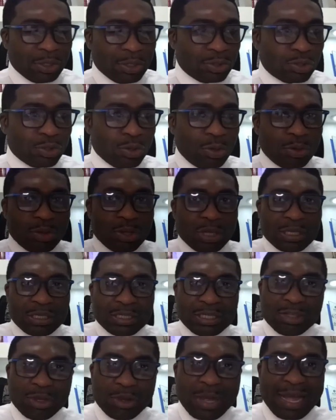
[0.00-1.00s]
So
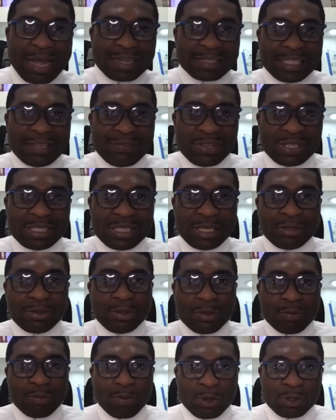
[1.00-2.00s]
your
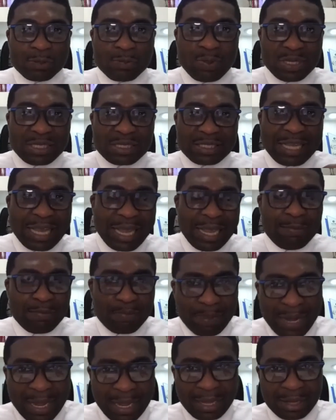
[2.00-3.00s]
activity must be
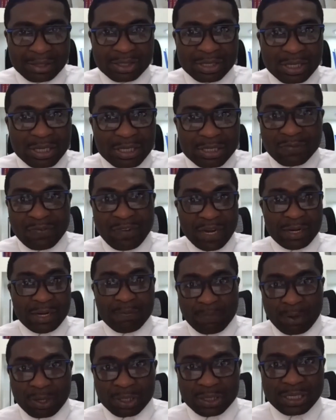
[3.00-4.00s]
time-bound. It's very
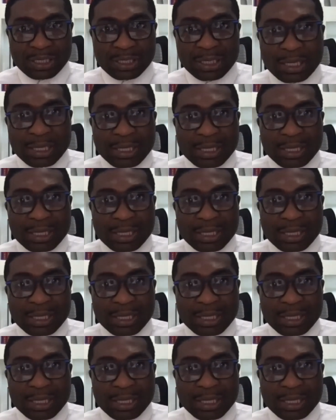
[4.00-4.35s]
important.